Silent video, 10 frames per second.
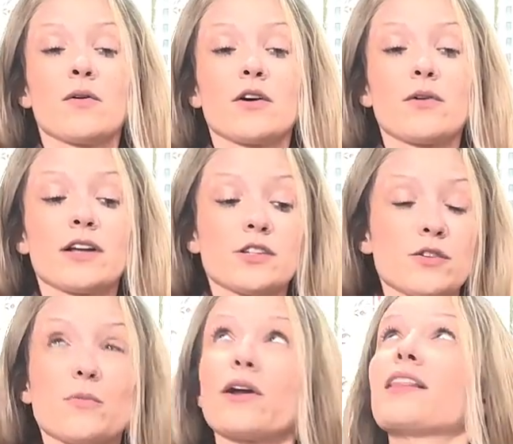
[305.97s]
we're going
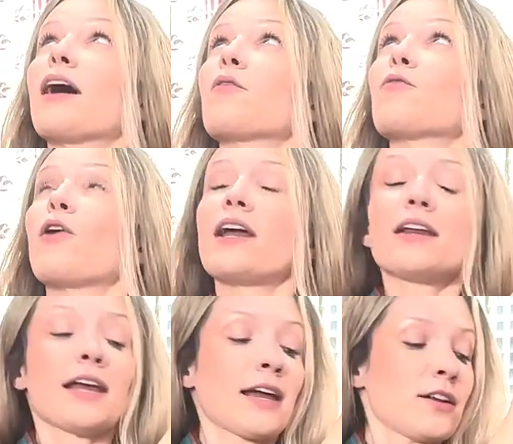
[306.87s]
to bring that
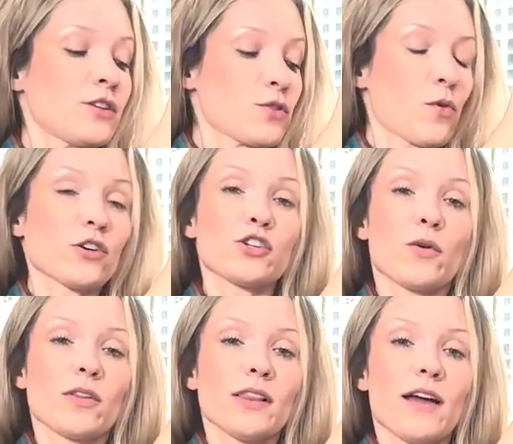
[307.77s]
right hand towards
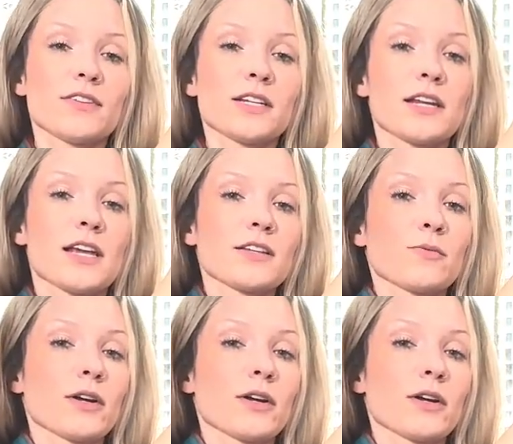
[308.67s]
your left knees.